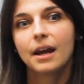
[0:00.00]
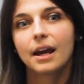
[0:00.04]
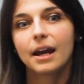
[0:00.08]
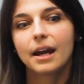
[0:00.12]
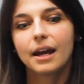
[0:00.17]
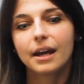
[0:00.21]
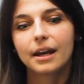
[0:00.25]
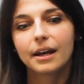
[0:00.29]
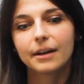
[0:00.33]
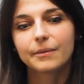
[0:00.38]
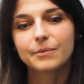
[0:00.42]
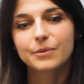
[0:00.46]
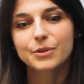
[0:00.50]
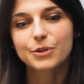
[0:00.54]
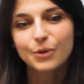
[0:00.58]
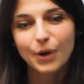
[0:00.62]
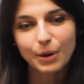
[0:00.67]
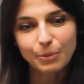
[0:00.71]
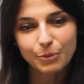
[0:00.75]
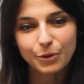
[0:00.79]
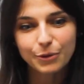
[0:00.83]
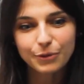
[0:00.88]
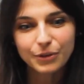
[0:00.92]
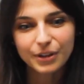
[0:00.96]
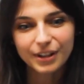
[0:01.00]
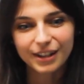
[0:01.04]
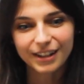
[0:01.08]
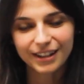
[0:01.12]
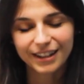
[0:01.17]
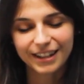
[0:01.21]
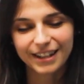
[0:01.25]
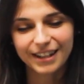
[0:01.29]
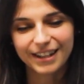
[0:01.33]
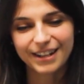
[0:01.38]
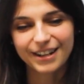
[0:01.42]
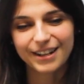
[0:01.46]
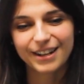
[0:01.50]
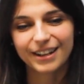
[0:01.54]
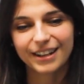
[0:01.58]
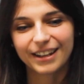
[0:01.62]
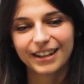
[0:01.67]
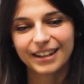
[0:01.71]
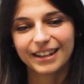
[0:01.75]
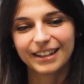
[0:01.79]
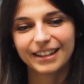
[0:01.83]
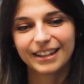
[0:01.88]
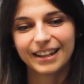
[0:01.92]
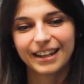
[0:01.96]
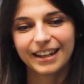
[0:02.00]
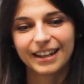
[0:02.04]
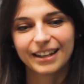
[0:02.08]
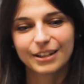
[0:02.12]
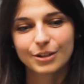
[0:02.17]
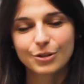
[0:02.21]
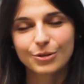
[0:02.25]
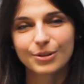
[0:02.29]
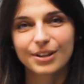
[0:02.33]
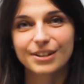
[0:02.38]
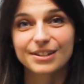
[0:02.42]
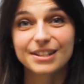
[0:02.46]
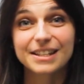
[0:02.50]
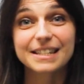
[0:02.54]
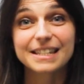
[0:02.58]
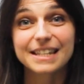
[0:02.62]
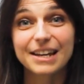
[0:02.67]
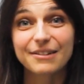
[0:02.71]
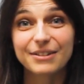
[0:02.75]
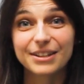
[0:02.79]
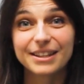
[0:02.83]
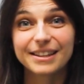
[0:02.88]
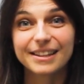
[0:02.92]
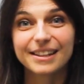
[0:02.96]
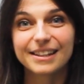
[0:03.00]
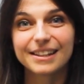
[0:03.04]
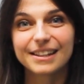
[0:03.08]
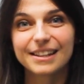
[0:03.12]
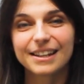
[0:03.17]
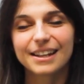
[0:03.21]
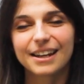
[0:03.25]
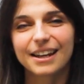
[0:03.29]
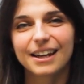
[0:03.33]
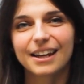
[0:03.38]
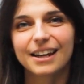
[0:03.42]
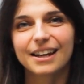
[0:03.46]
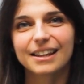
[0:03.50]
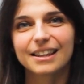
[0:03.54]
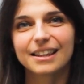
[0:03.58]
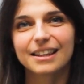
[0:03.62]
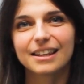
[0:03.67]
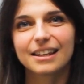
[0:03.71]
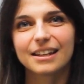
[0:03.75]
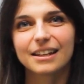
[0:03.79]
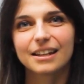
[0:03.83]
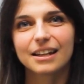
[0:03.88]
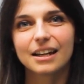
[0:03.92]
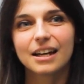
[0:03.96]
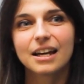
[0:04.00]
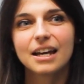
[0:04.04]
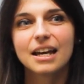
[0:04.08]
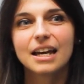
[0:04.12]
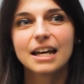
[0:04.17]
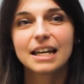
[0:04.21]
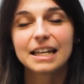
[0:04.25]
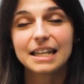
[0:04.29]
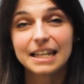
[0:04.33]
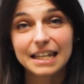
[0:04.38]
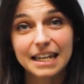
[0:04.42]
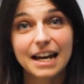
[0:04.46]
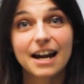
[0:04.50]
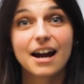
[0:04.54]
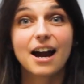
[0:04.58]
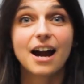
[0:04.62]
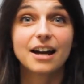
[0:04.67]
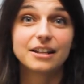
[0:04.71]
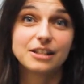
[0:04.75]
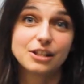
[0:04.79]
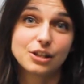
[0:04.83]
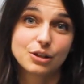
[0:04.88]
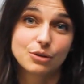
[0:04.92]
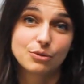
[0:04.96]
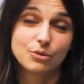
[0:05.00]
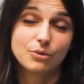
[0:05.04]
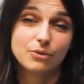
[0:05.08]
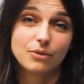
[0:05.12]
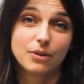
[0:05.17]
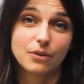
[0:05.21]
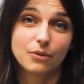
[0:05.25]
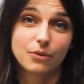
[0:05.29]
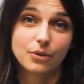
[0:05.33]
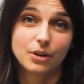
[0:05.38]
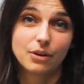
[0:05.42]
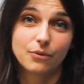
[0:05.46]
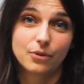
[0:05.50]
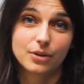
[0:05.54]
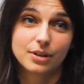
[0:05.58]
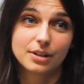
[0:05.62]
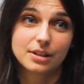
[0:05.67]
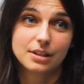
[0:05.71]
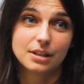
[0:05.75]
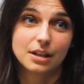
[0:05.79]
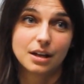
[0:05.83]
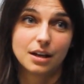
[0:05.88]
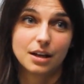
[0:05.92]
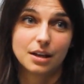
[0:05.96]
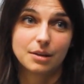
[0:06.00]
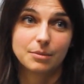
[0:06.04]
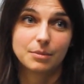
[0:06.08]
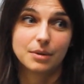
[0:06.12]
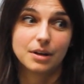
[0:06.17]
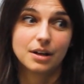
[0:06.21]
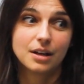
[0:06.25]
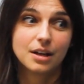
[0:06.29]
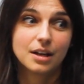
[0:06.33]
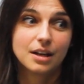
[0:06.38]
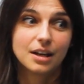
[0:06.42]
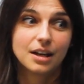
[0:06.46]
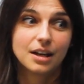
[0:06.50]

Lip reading: And so I moved here in 2017, and here I discovered for the first time,